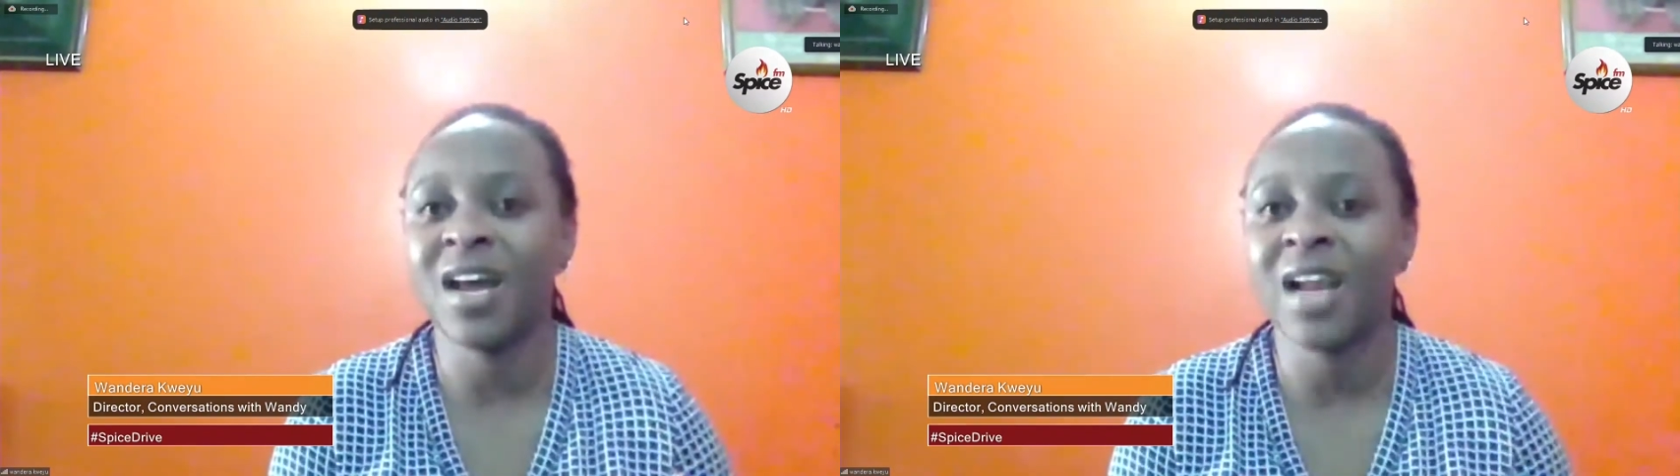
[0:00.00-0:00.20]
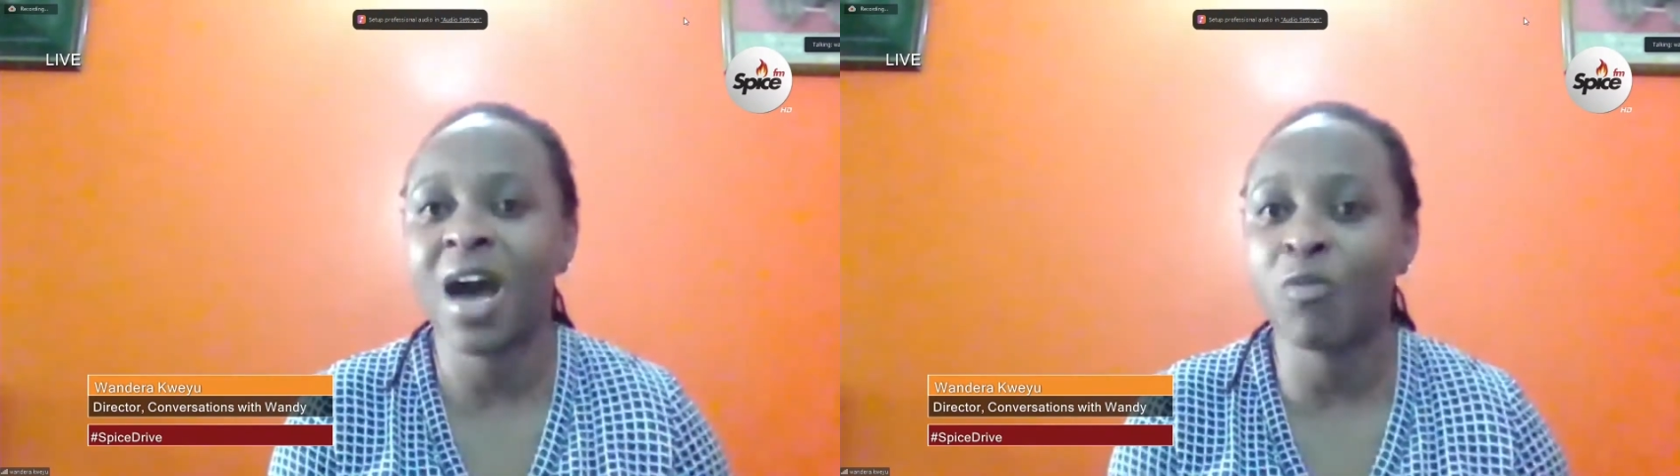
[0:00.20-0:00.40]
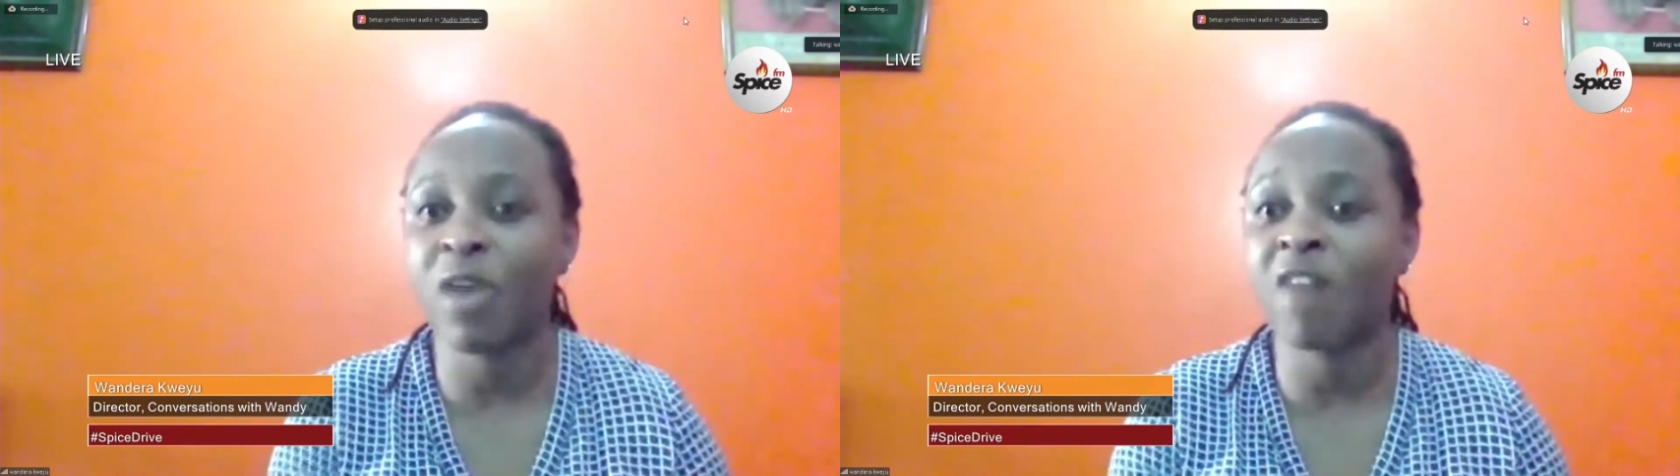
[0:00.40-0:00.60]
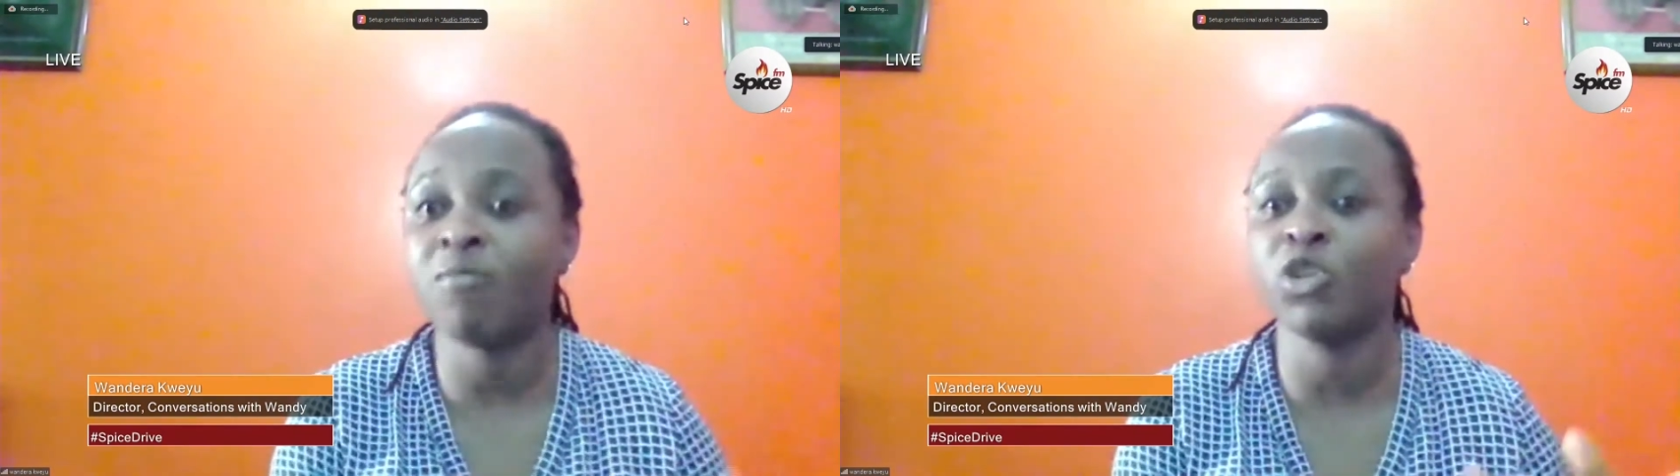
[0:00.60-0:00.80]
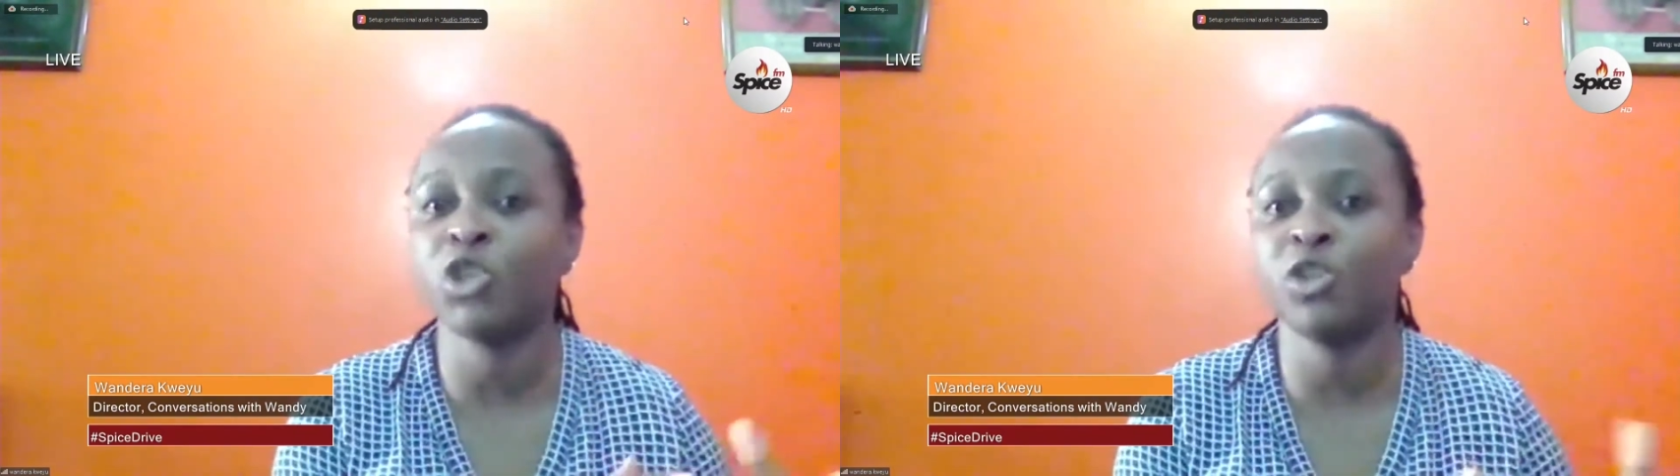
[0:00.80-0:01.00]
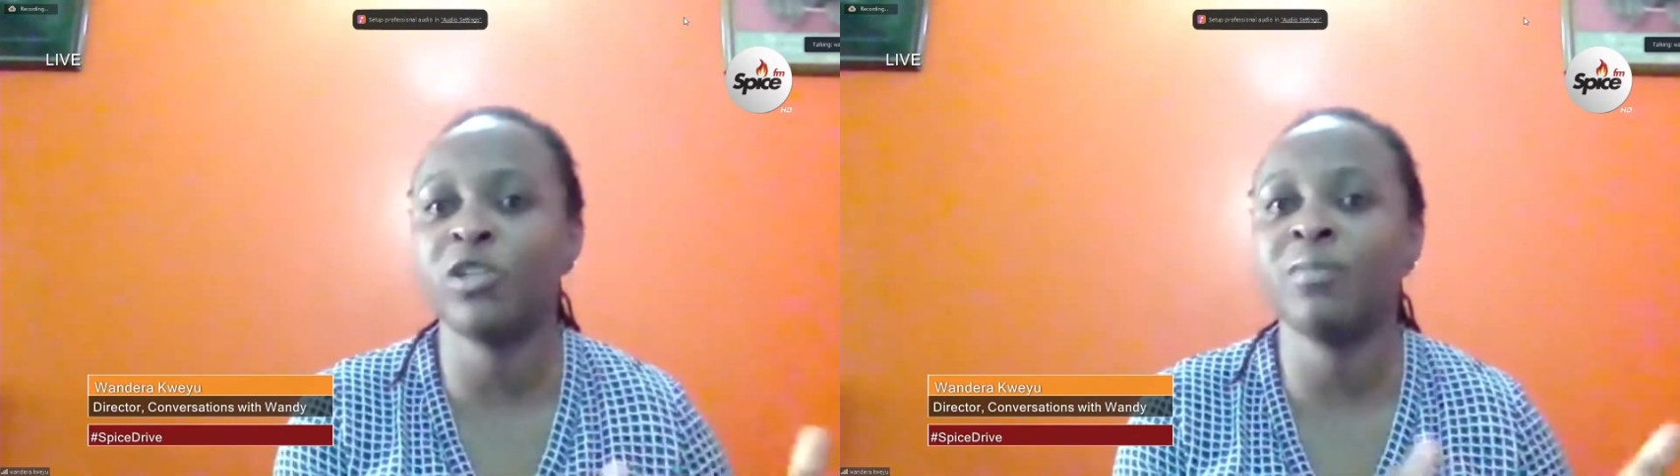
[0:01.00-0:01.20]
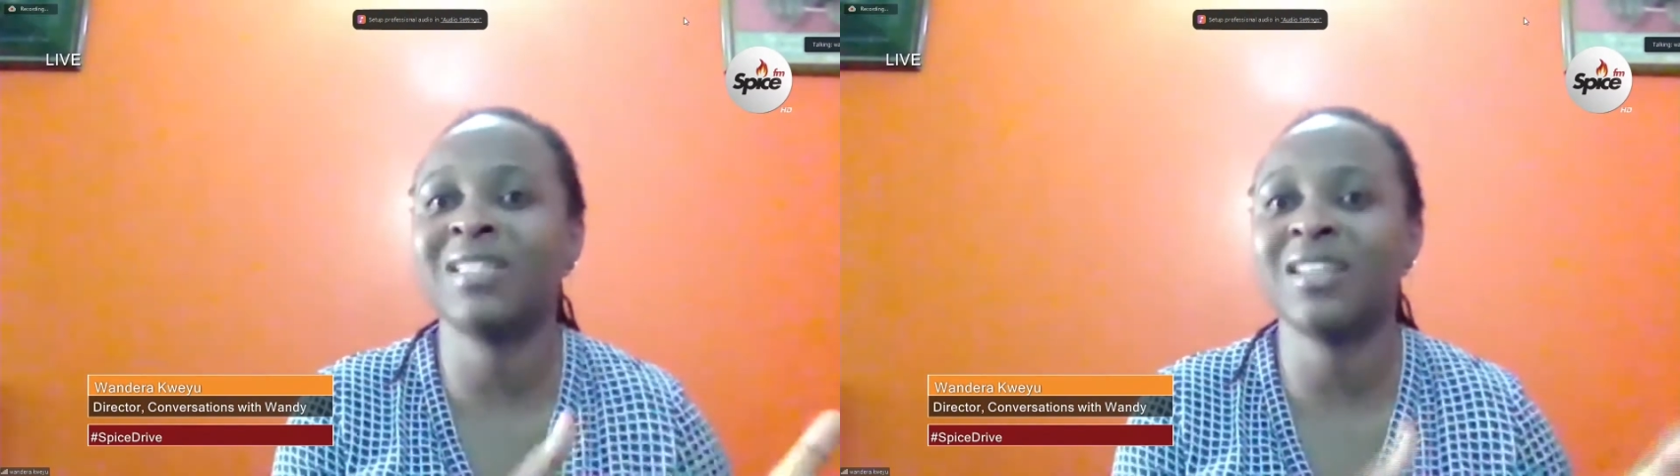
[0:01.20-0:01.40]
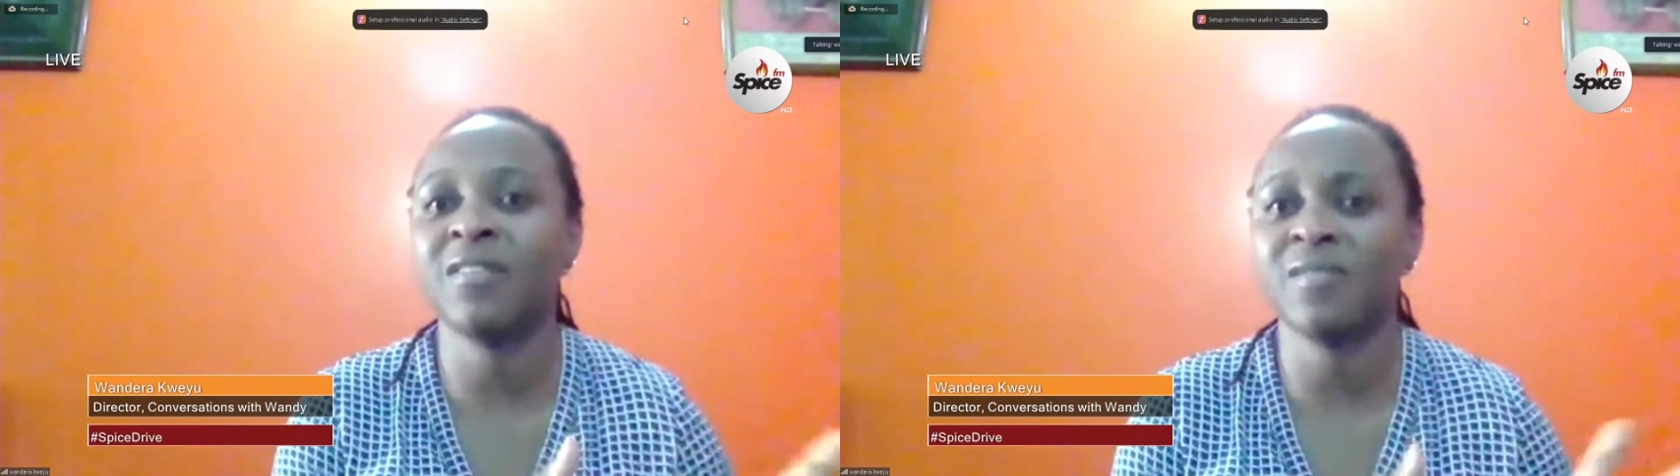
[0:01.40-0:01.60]
and how they have positioned
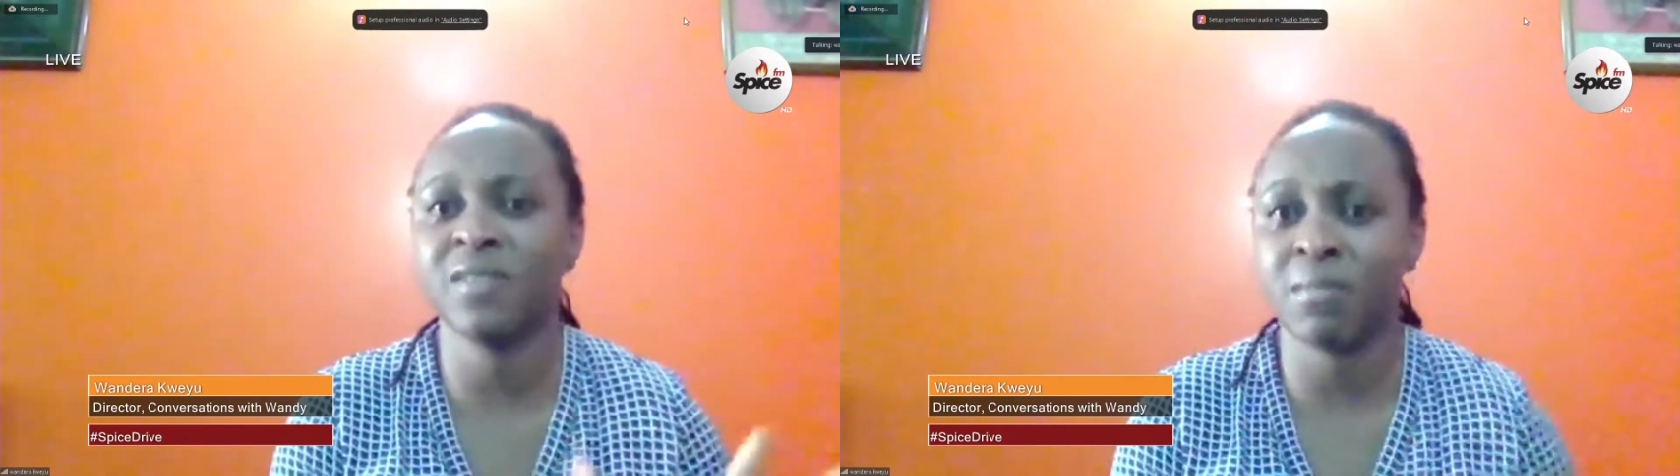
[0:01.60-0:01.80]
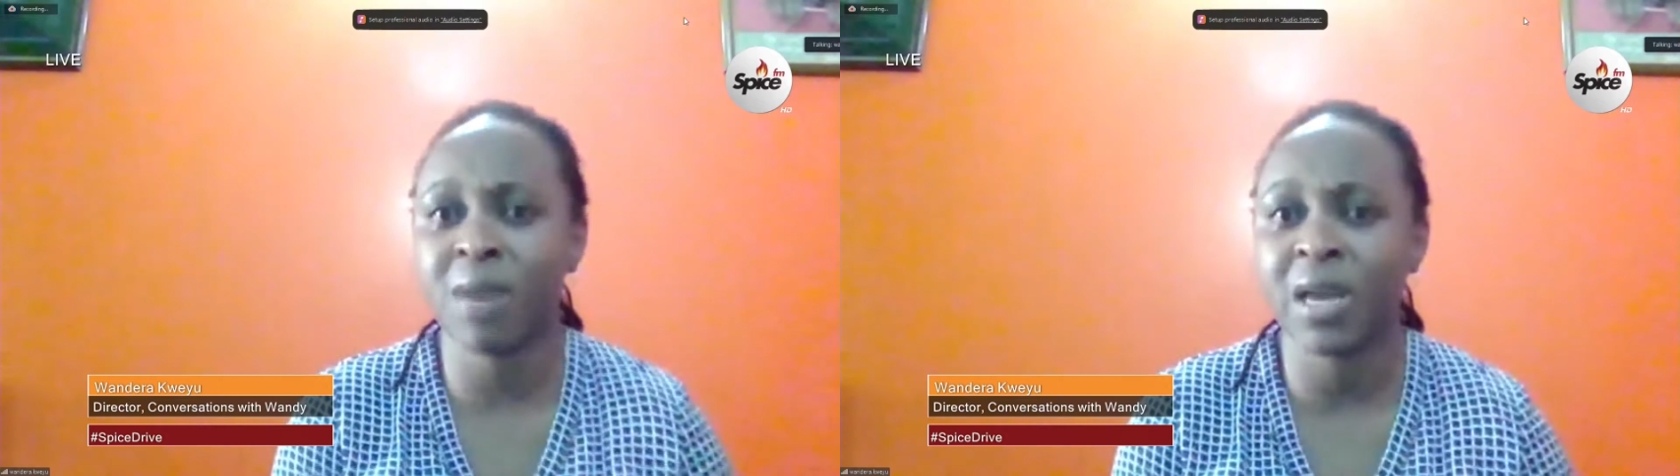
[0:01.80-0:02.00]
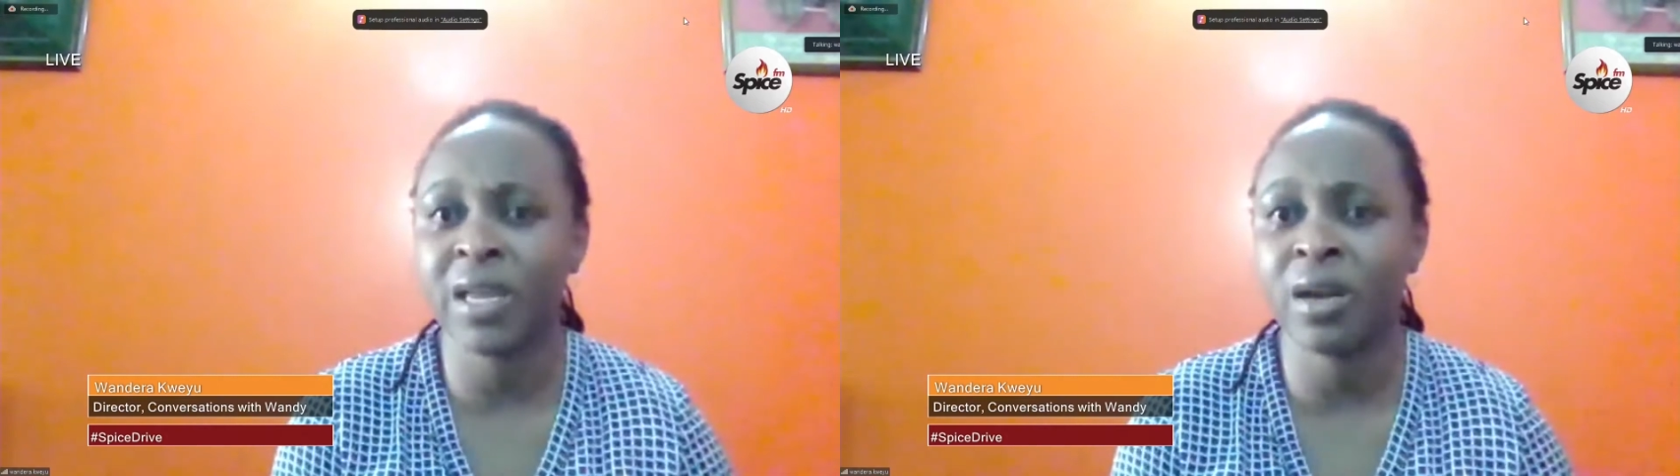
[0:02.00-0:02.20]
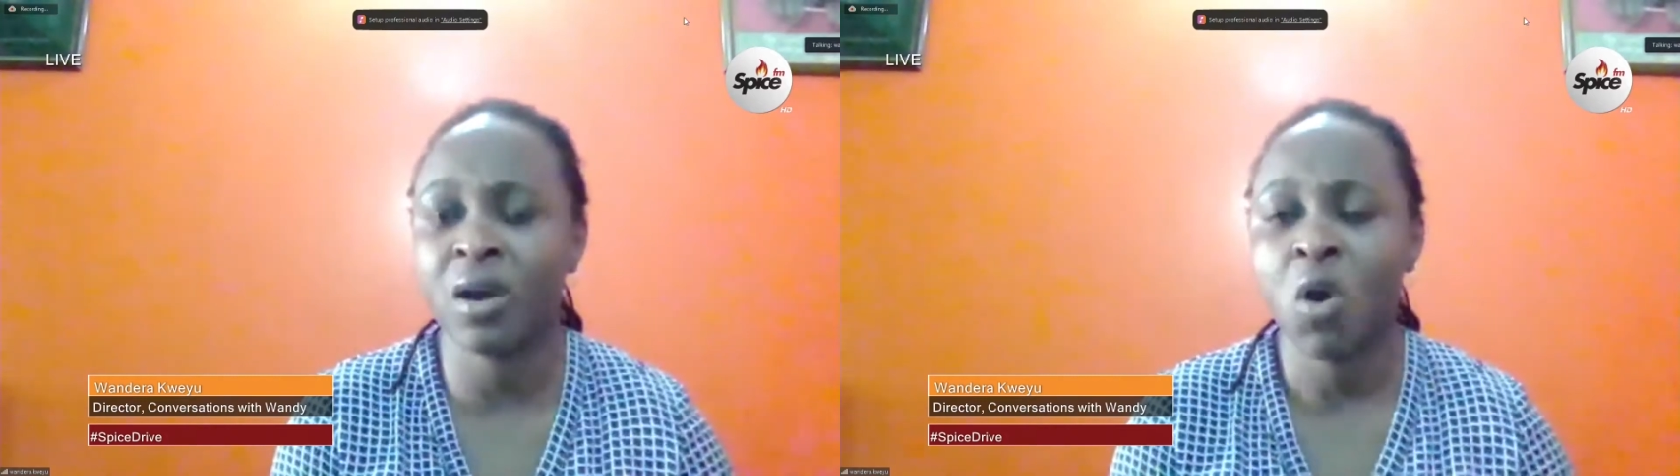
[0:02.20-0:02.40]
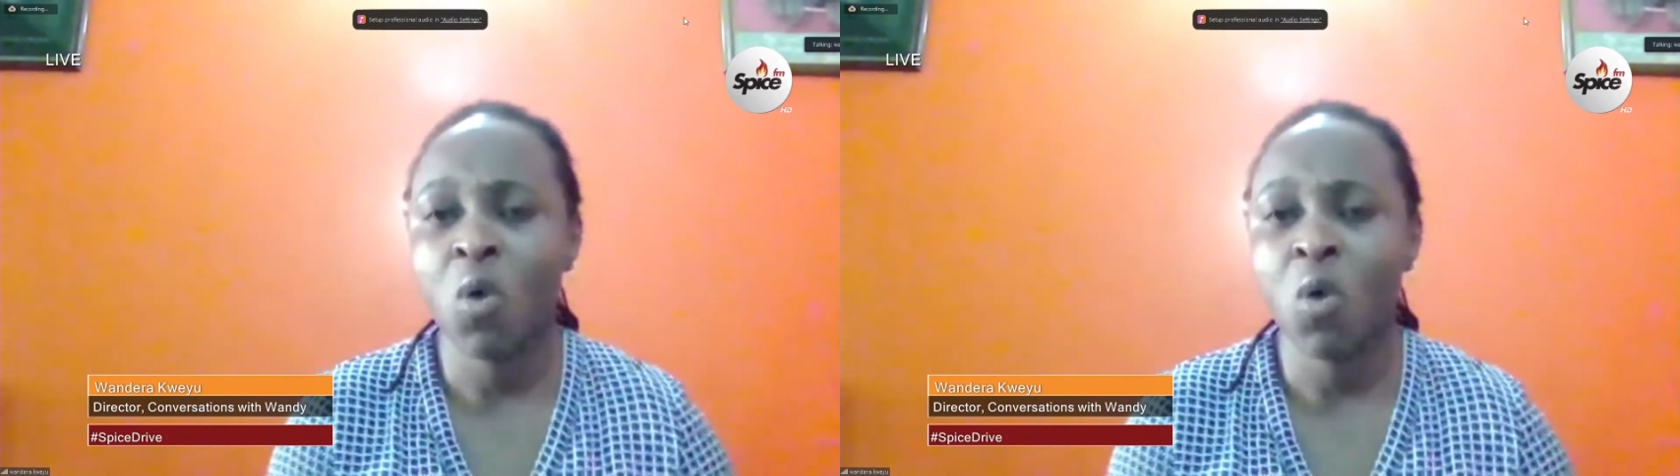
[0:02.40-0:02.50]
themselves in the market.